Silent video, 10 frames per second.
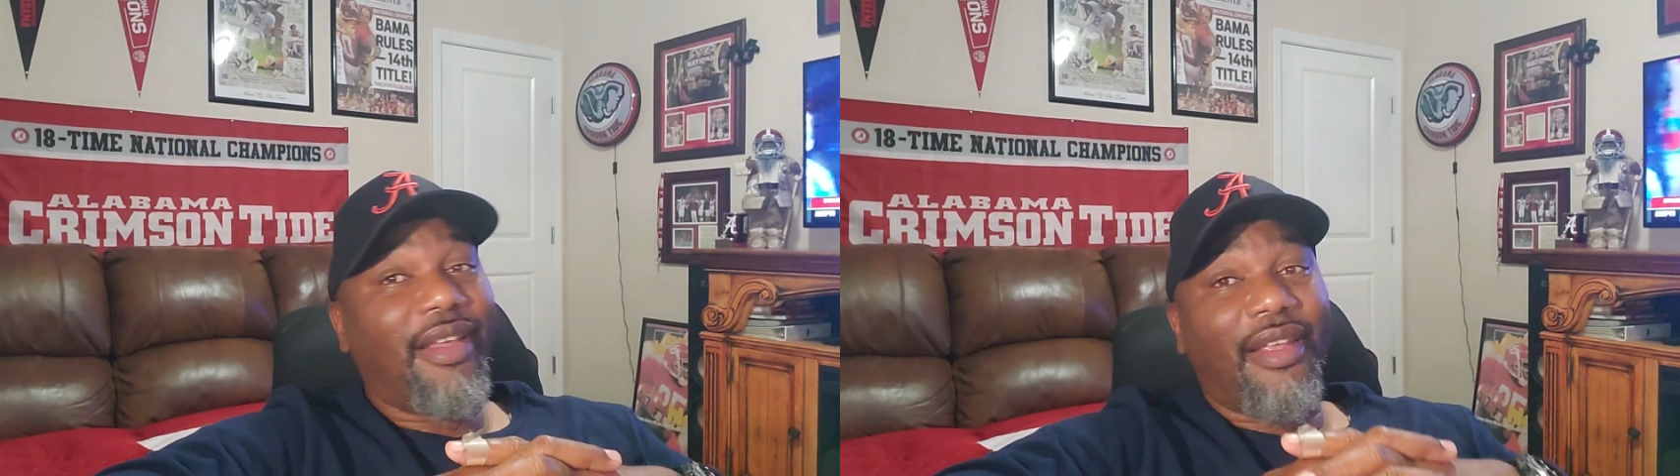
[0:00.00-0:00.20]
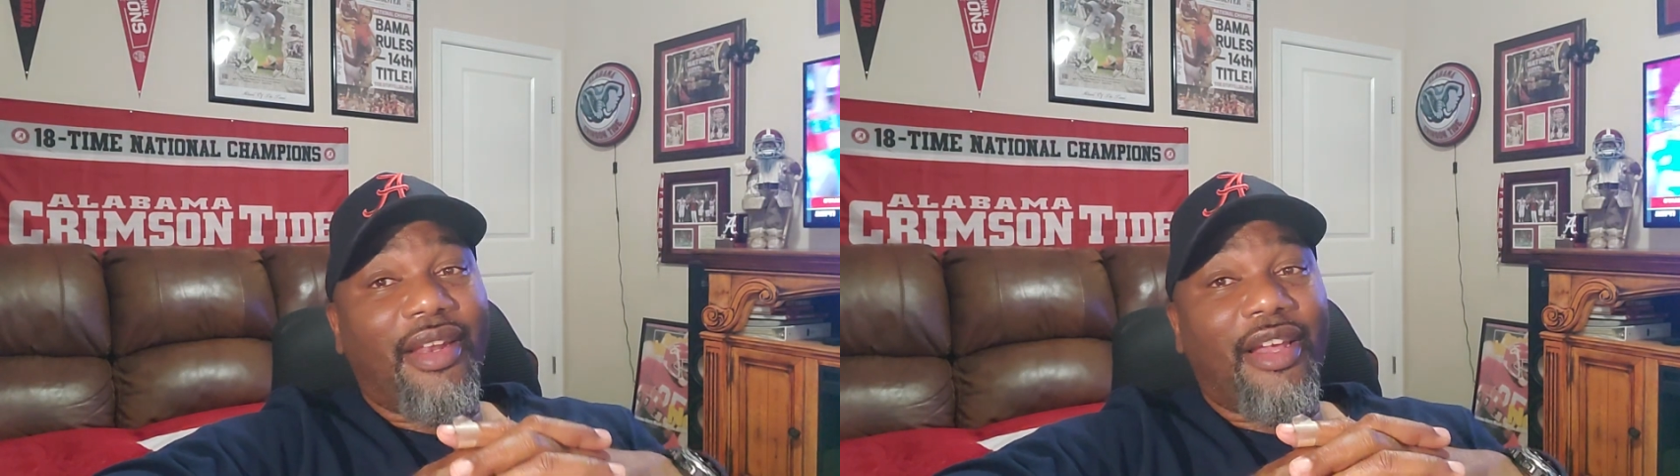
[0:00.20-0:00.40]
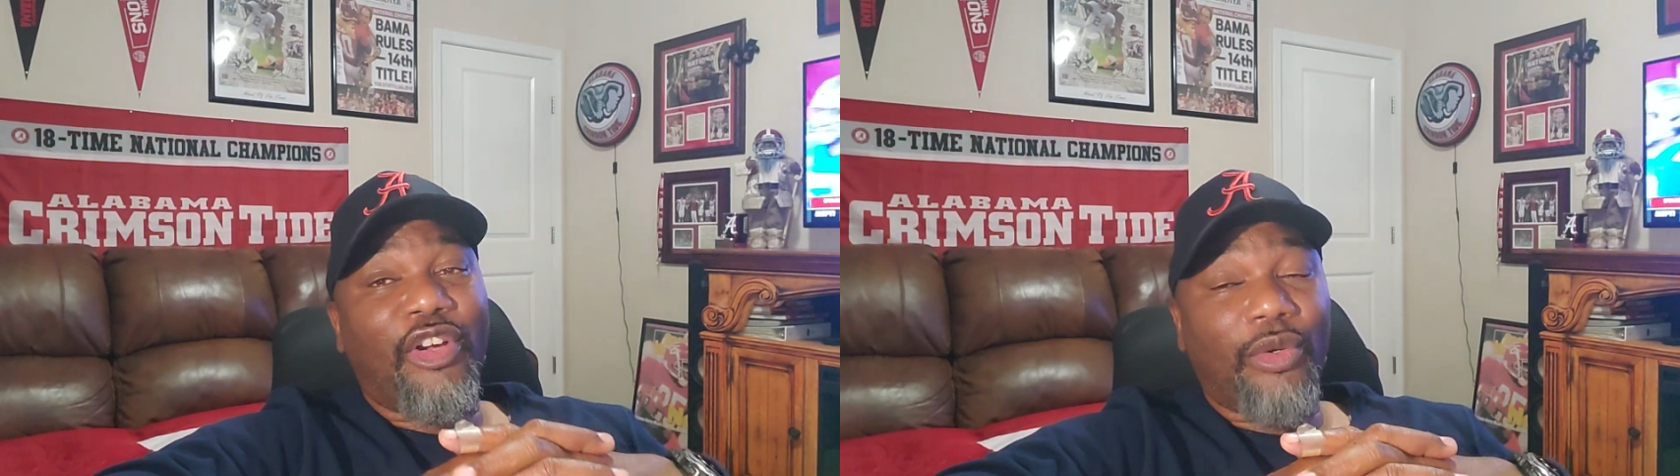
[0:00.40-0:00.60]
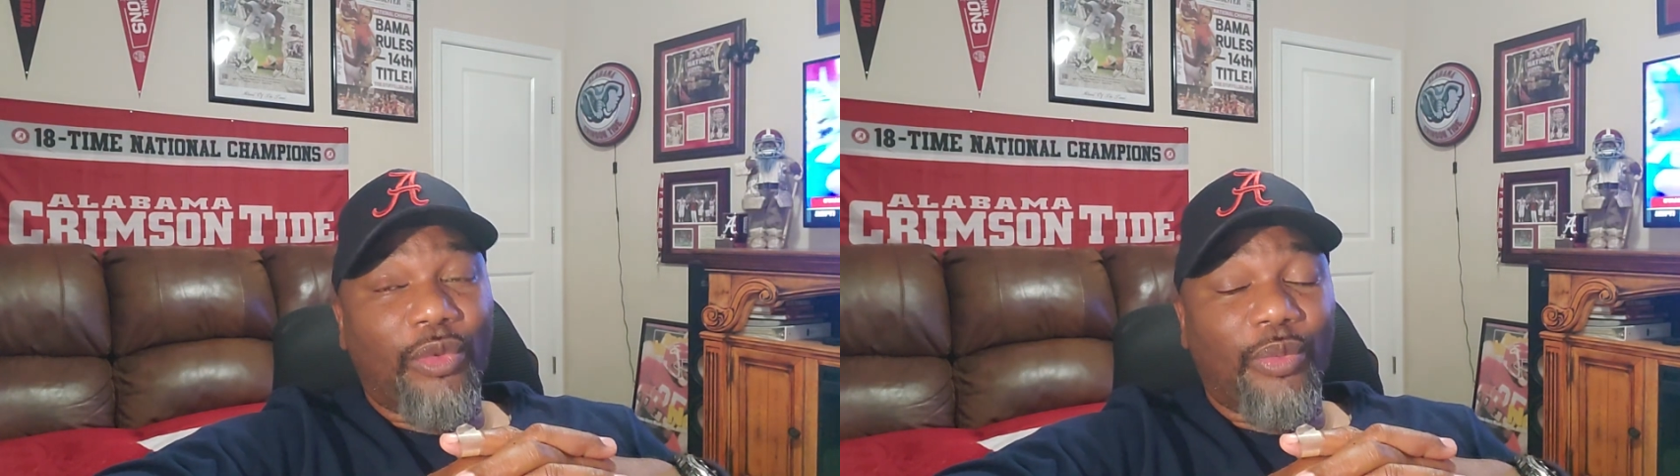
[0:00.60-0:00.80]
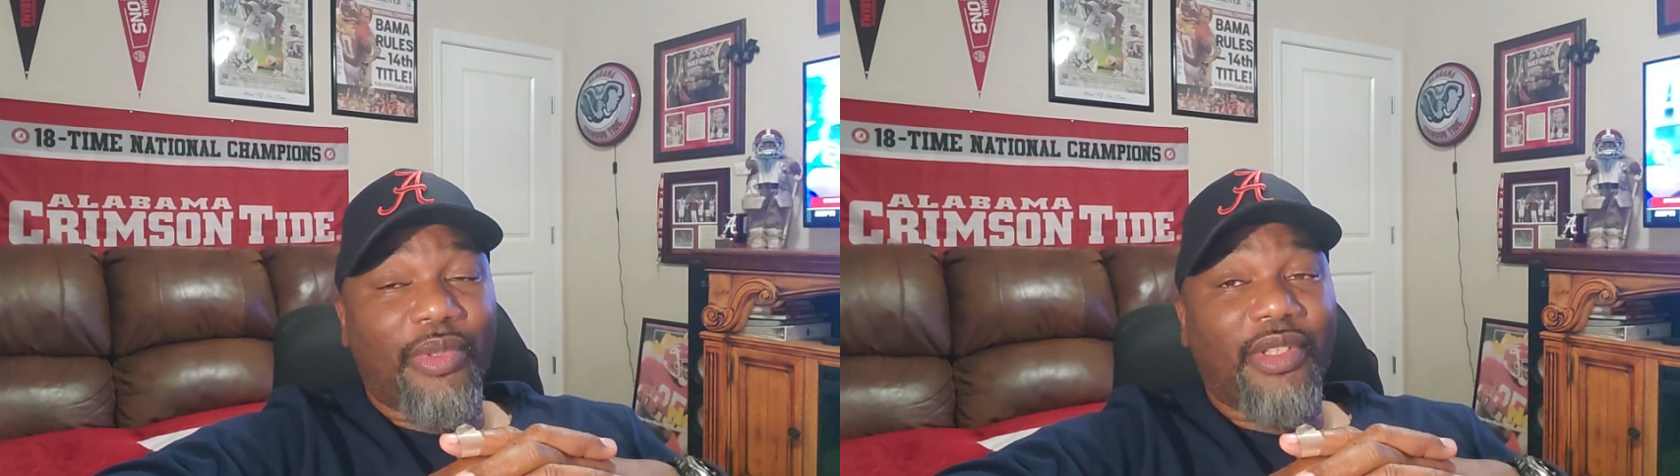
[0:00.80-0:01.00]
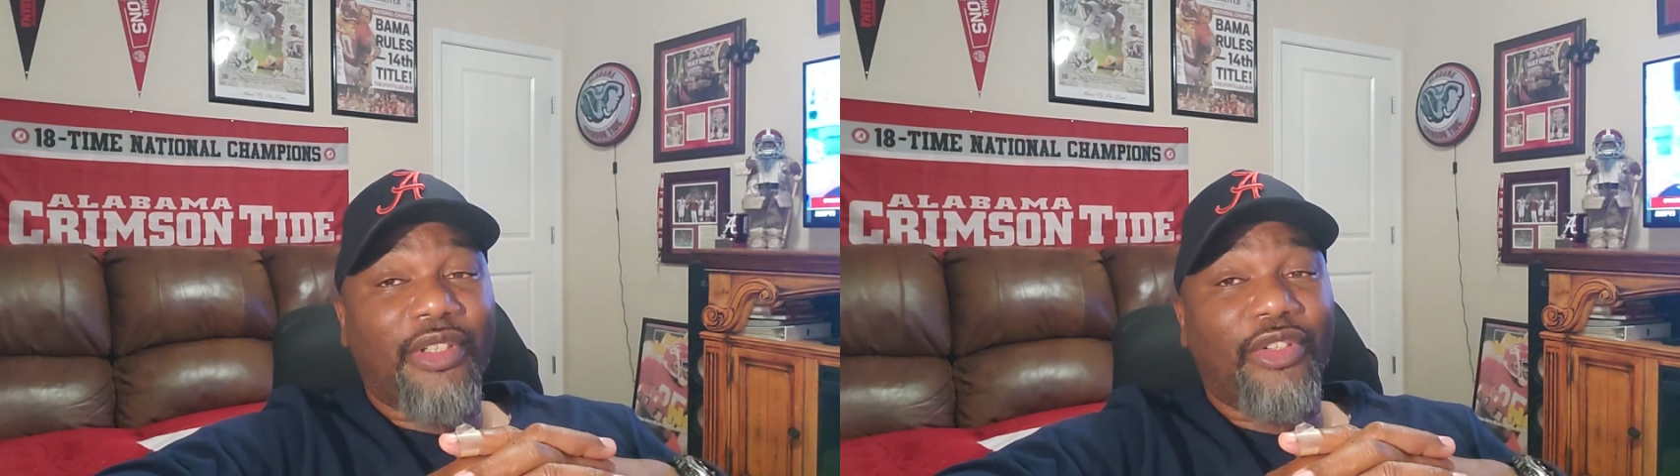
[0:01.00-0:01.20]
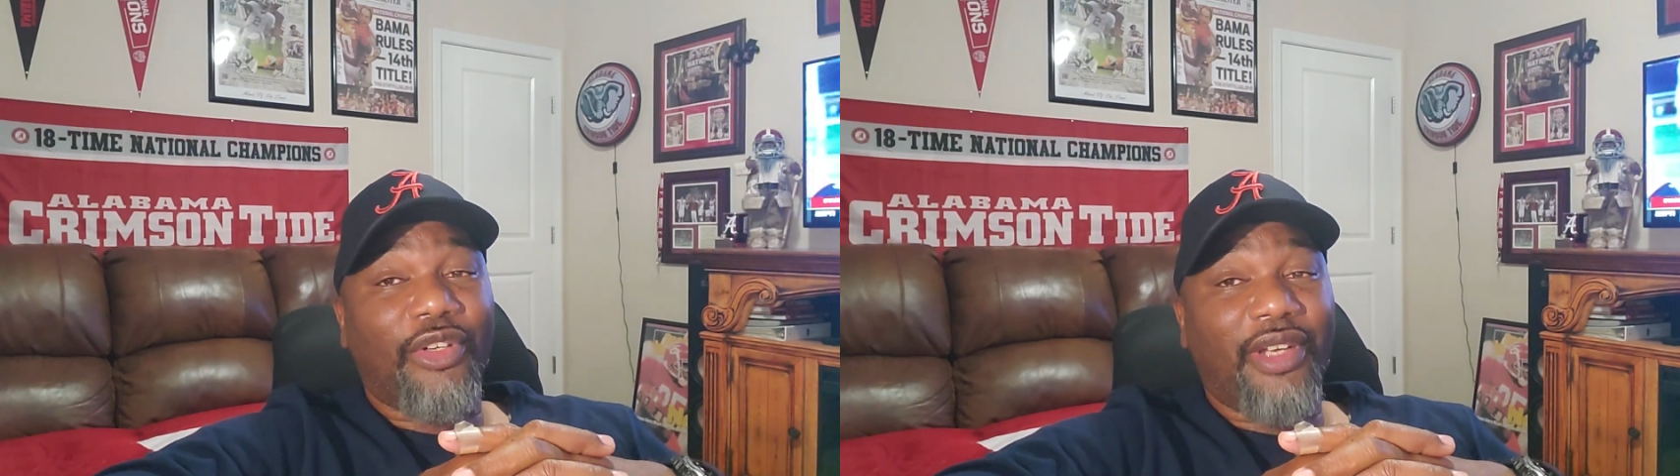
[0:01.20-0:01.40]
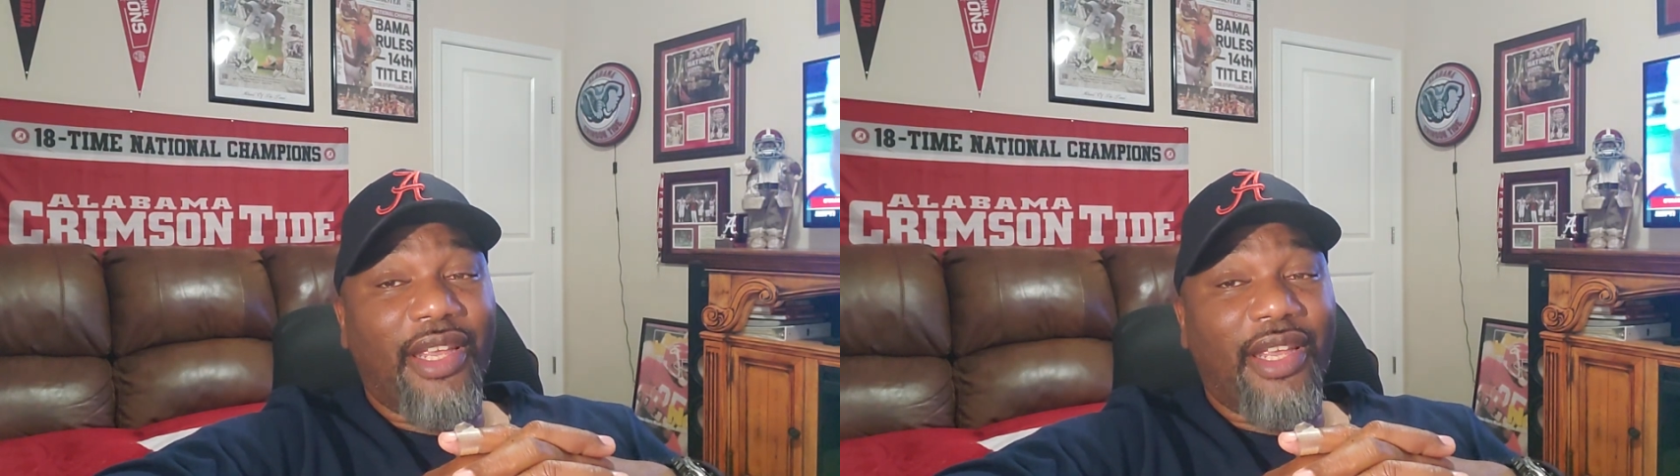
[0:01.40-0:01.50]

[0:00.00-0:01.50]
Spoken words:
And I hope your